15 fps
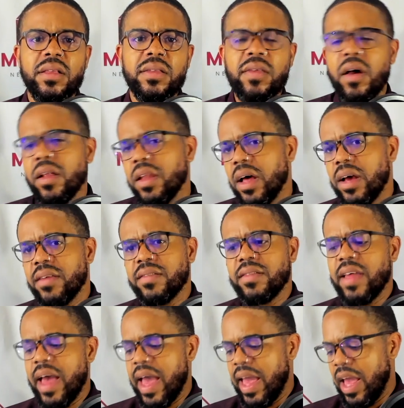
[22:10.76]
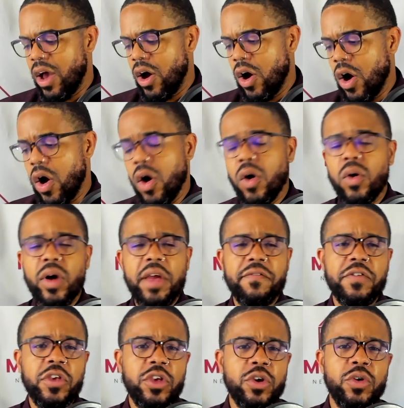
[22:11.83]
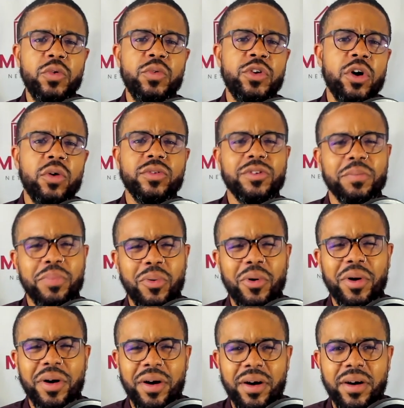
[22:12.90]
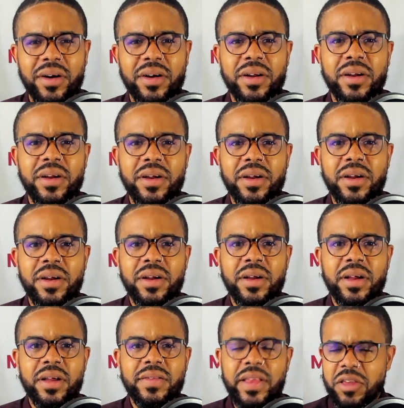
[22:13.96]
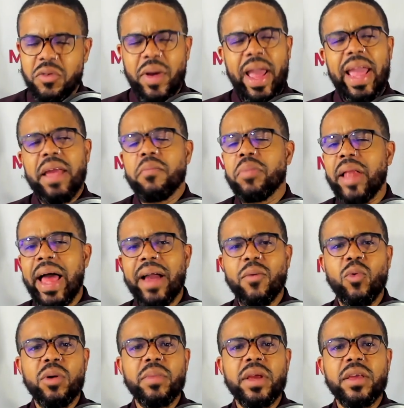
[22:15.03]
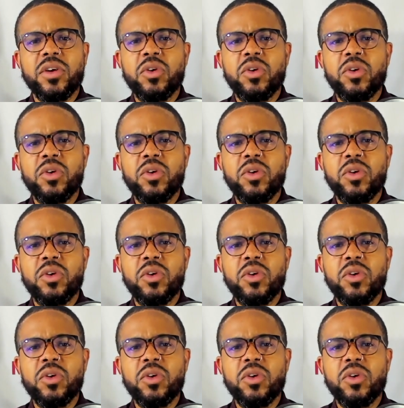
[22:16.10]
tell us that, oh, if you don't support her, then you hate black women.